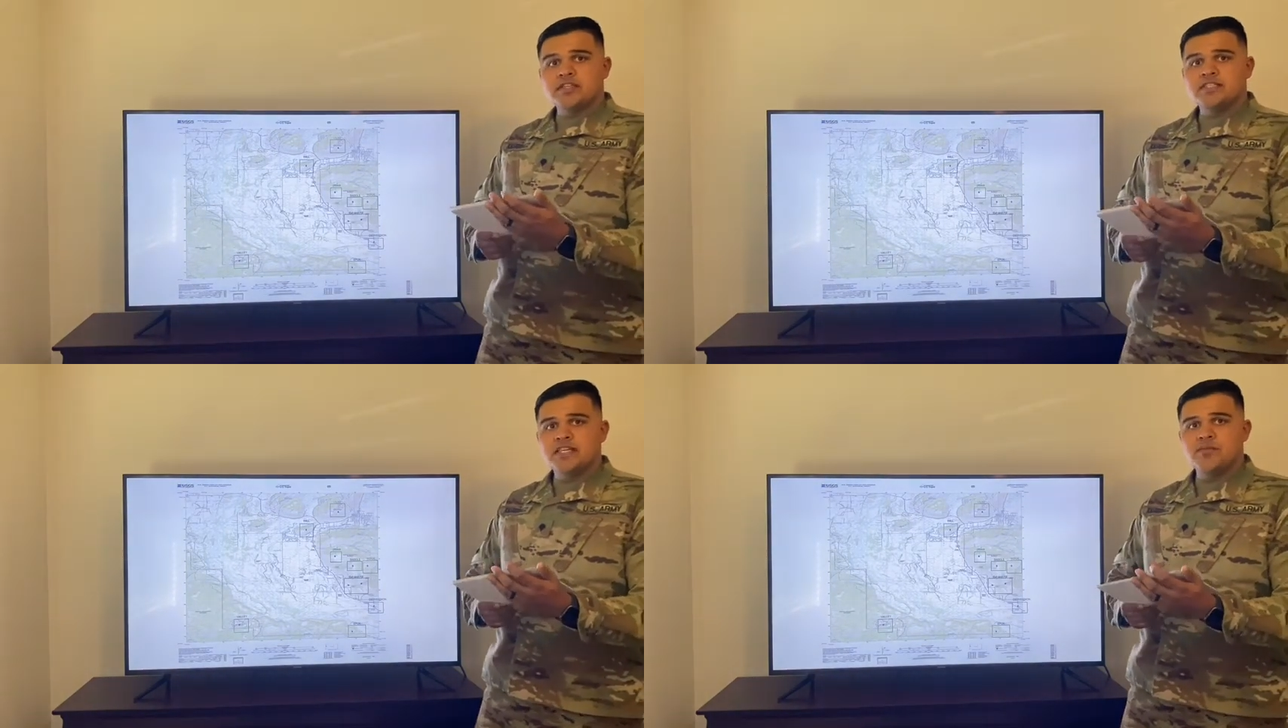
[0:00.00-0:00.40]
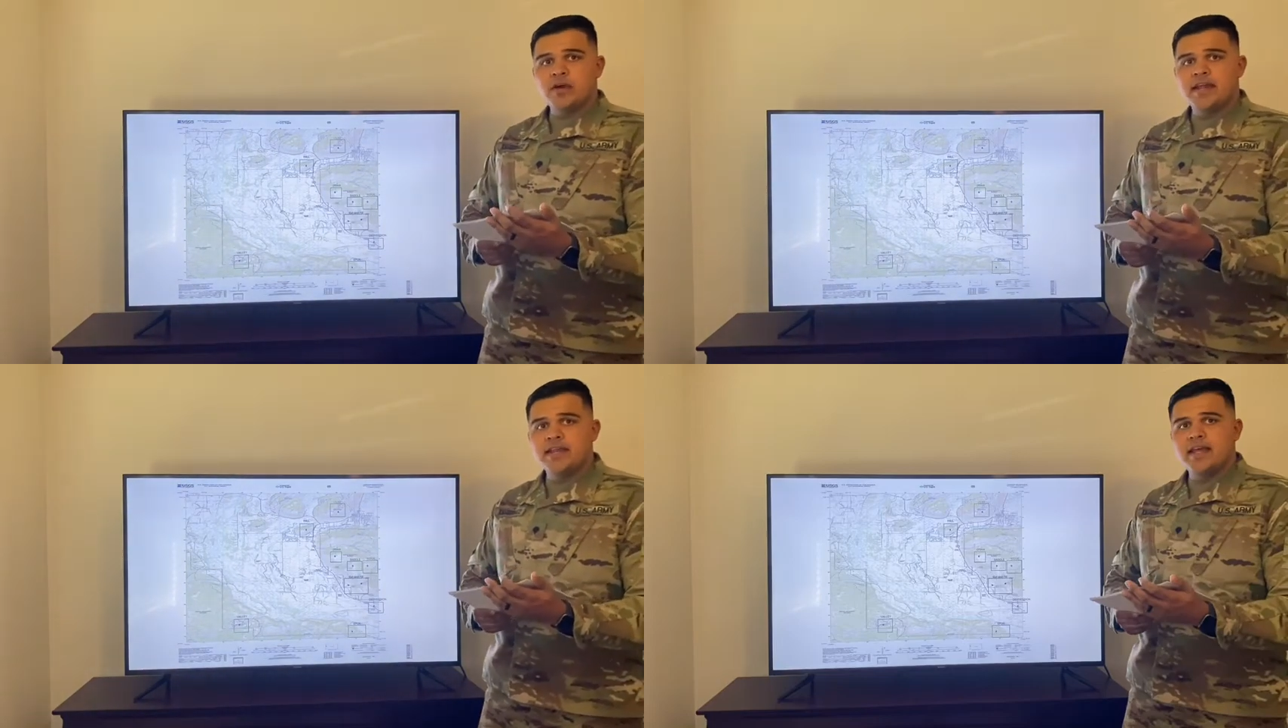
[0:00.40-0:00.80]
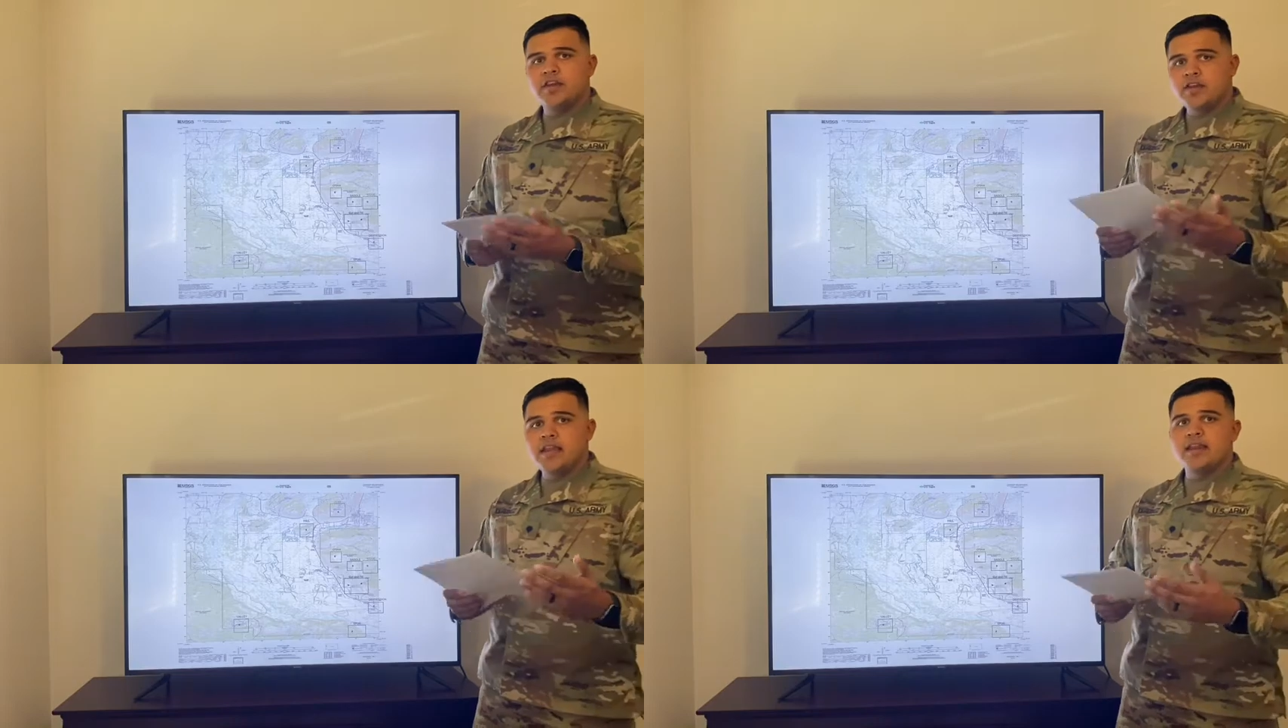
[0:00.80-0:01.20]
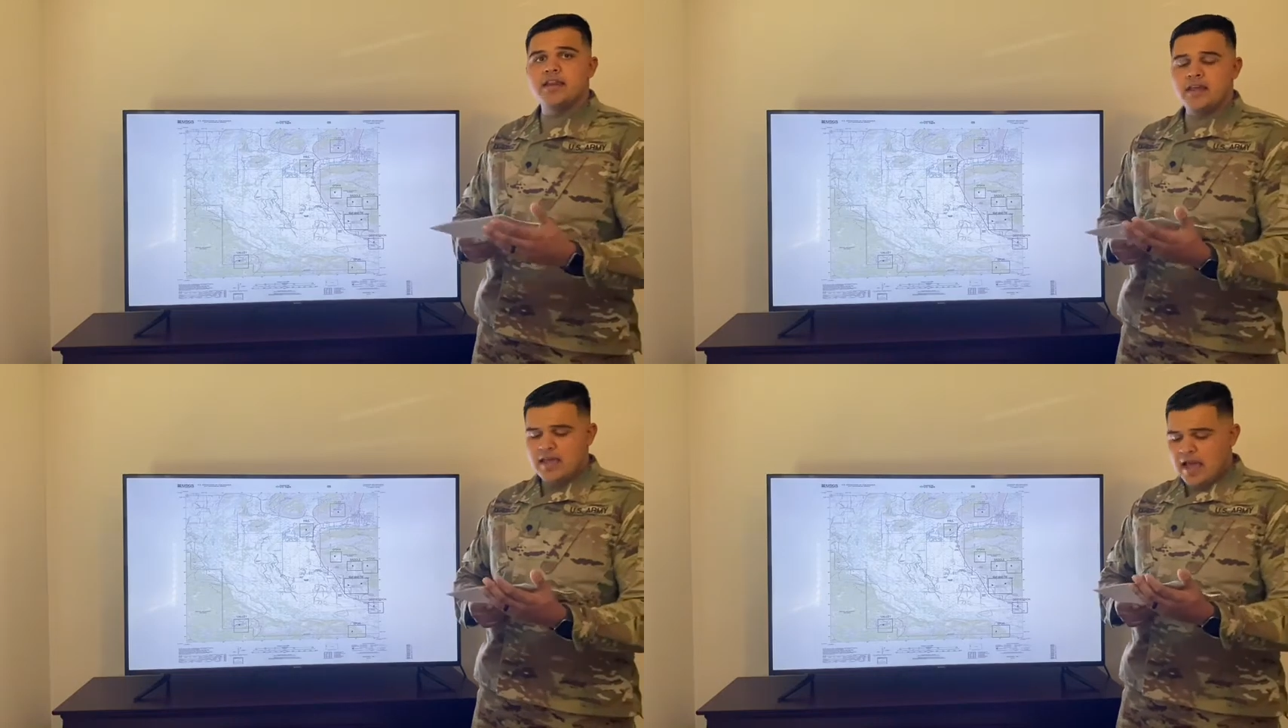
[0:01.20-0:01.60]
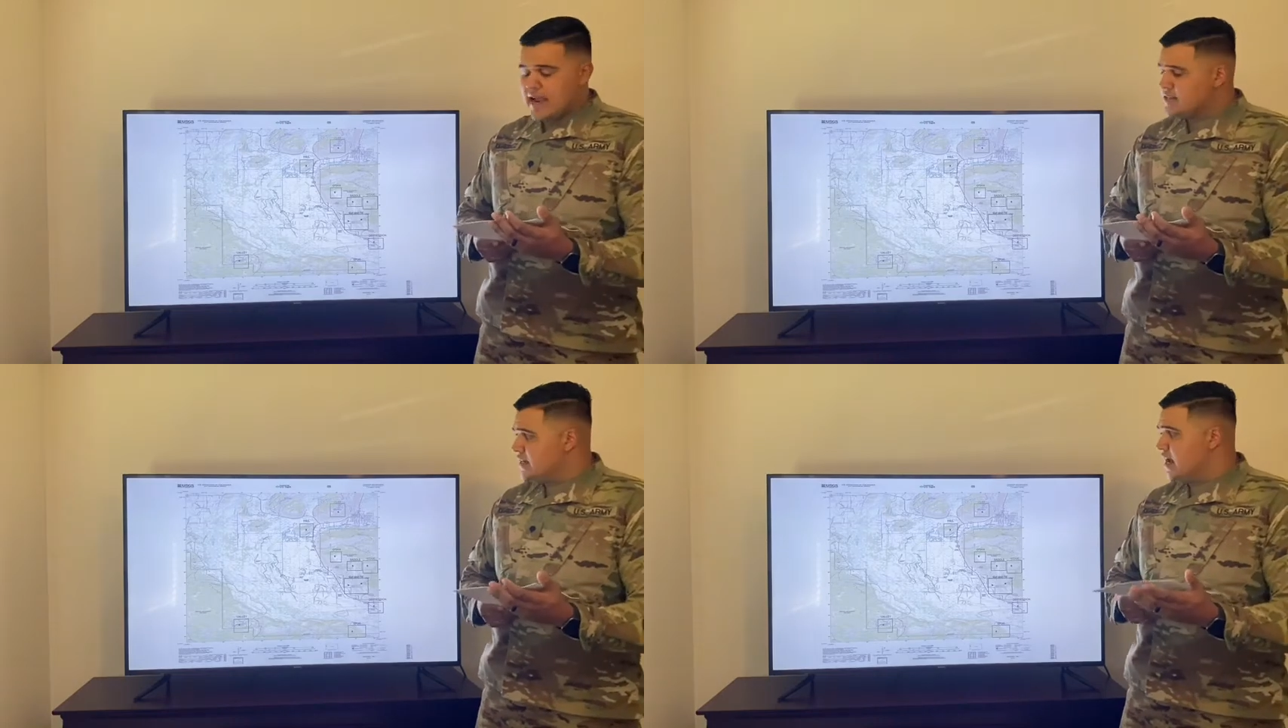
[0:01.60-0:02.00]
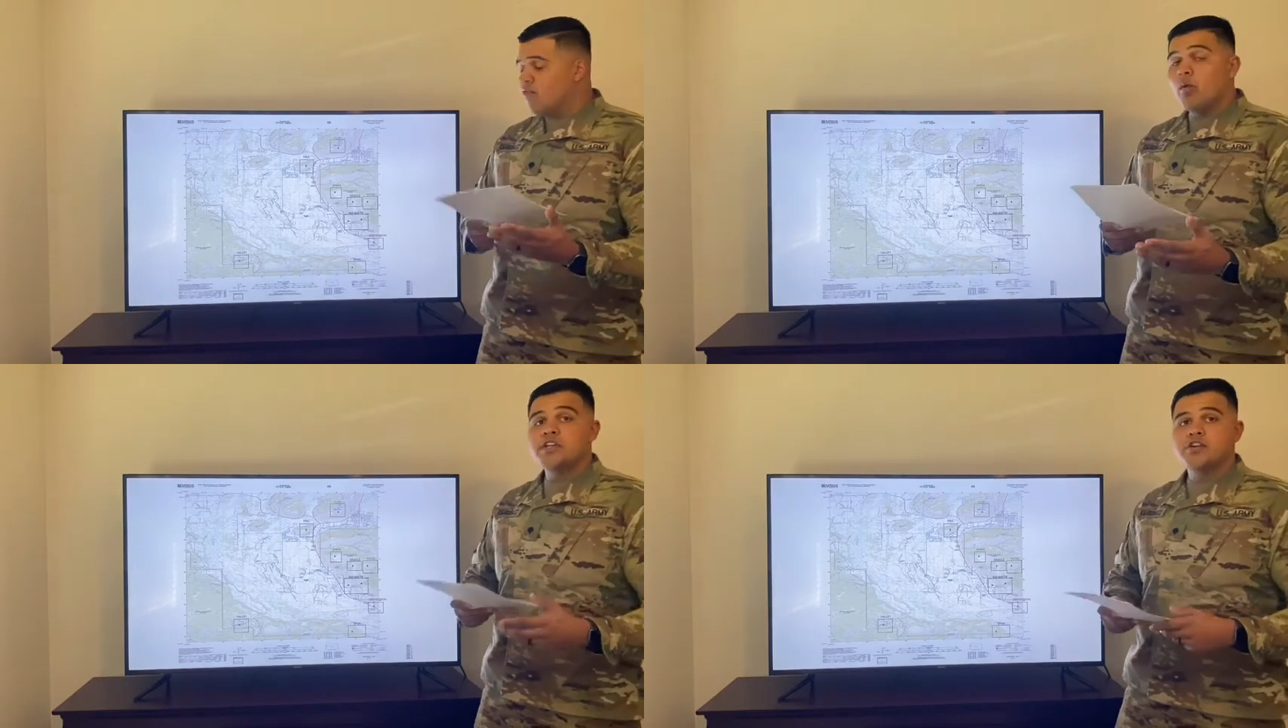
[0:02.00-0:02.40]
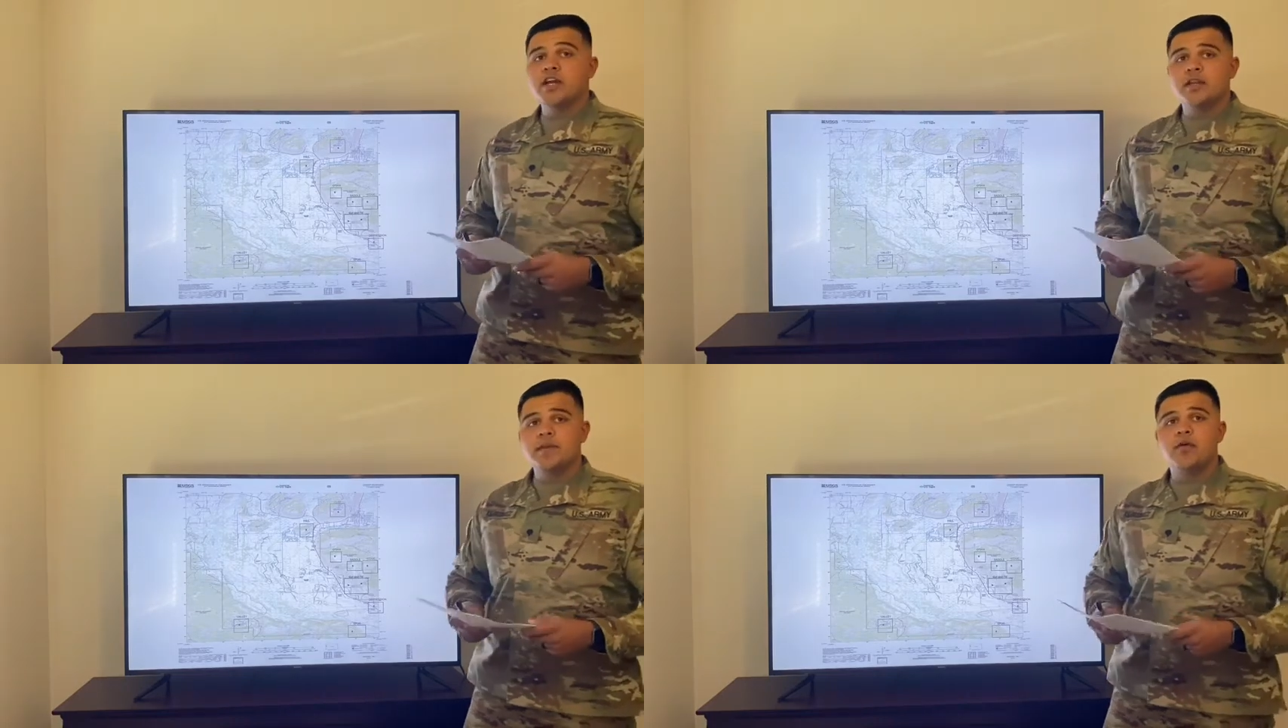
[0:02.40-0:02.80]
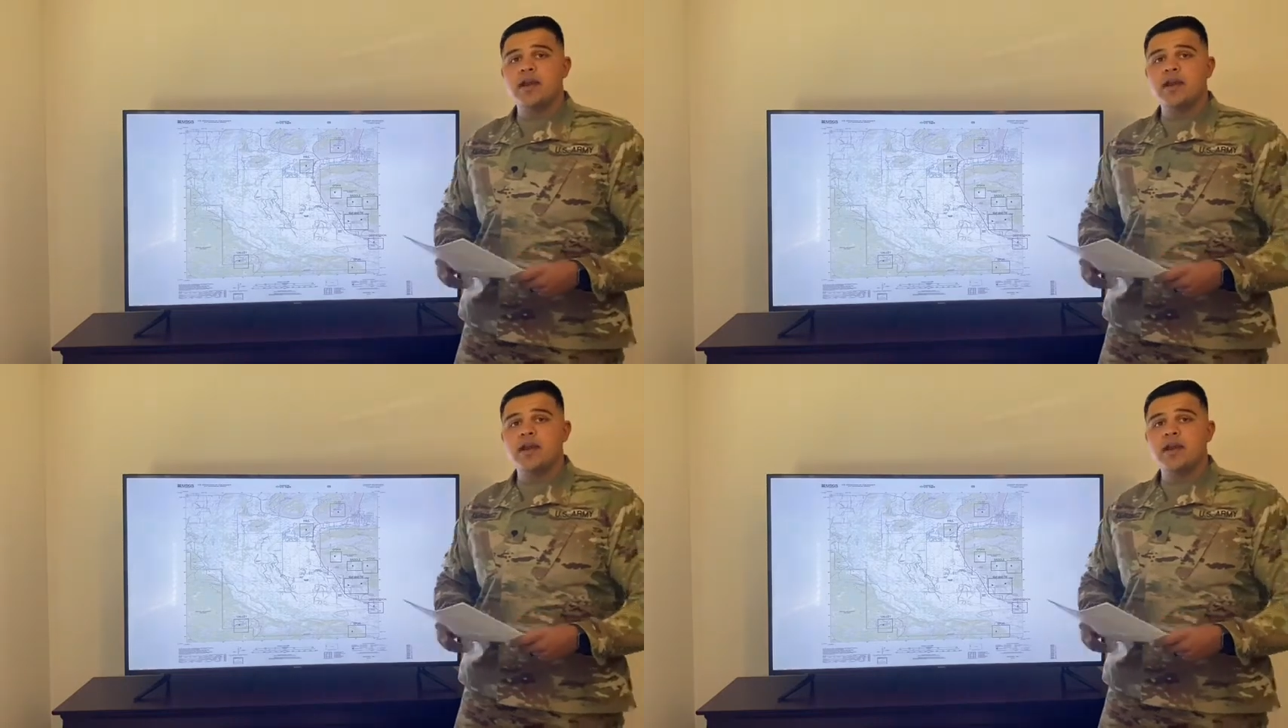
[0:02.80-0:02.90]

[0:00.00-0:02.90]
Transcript: see what I did and you get an idea of what you're going to be graded